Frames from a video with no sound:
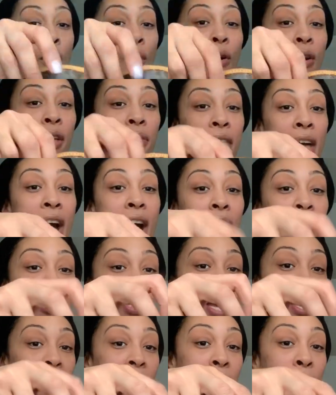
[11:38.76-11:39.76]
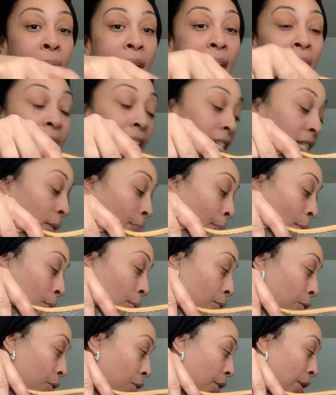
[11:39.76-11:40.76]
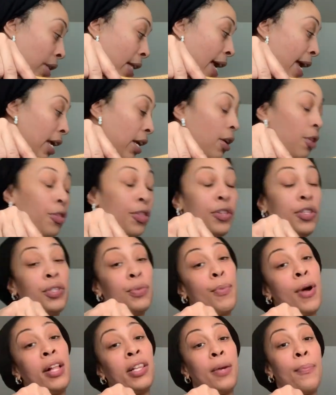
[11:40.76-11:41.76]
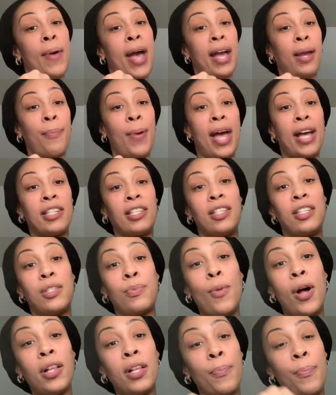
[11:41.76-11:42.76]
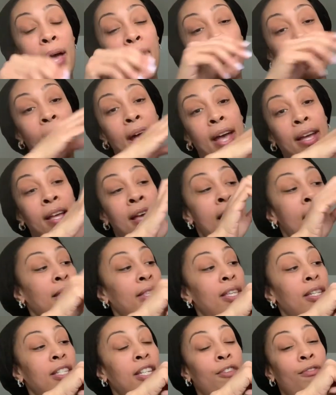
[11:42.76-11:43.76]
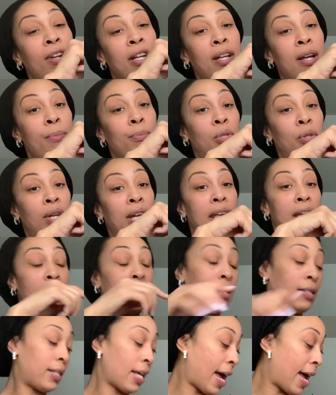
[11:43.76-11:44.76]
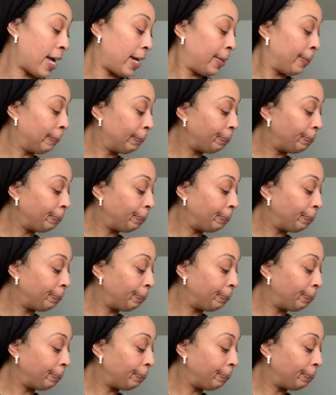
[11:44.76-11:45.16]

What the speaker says: on the outside of the bag as opposed to like the smaller backpacks. The smaller backpack, the D-ring comes on the inside.